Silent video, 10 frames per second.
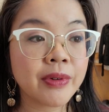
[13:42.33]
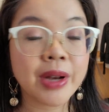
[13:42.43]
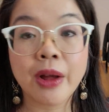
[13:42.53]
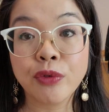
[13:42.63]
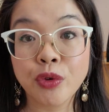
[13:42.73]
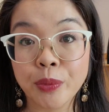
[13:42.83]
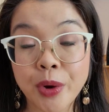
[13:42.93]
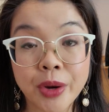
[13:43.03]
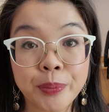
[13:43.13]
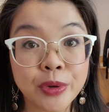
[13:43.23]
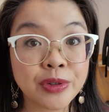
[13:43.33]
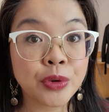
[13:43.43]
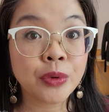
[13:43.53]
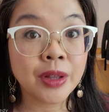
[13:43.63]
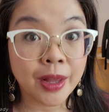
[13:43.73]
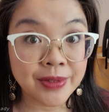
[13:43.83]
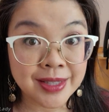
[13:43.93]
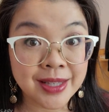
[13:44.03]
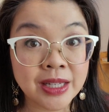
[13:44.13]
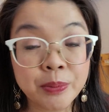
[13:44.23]
Now, if you're a person who loves
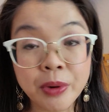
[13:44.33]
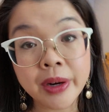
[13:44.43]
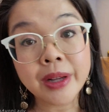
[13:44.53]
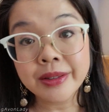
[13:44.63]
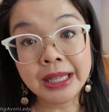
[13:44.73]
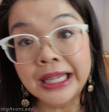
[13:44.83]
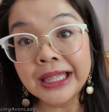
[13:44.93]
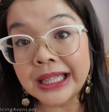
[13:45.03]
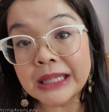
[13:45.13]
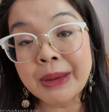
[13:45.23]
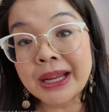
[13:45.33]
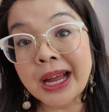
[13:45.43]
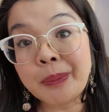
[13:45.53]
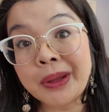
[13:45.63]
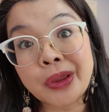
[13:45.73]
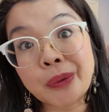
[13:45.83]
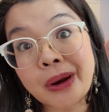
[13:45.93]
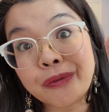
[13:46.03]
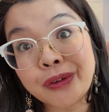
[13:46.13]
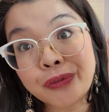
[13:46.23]
scented products, this might not be the
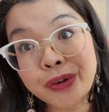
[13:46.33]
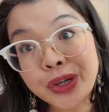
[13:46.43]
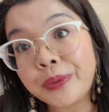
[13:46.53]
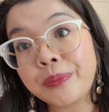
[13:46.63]
right fit for you.